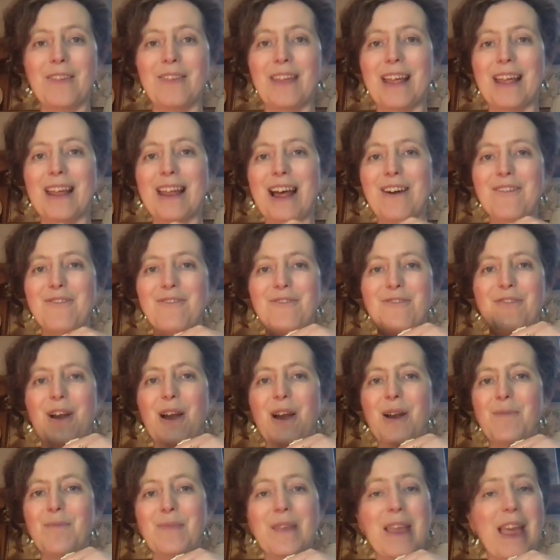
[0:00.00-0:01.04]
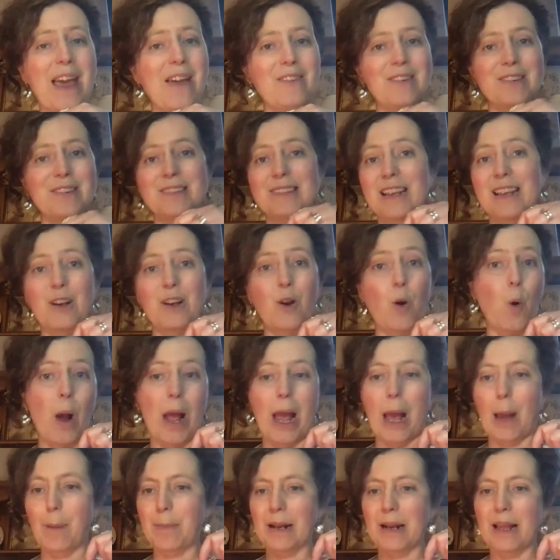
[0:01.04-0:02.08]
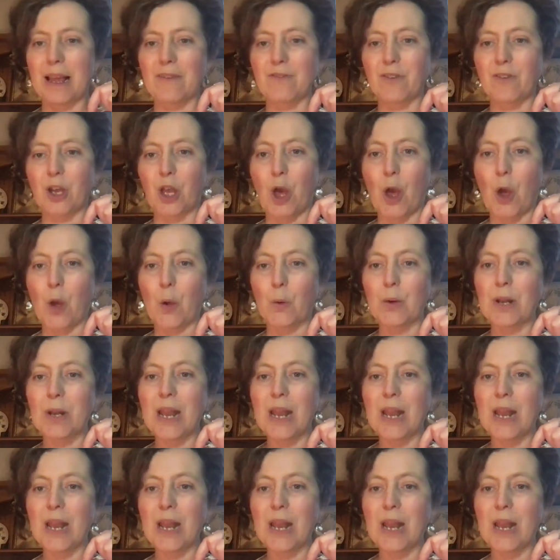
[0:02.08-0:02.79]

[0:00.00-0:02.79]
They'll have yeah, they'll sit and quite happily have a cone.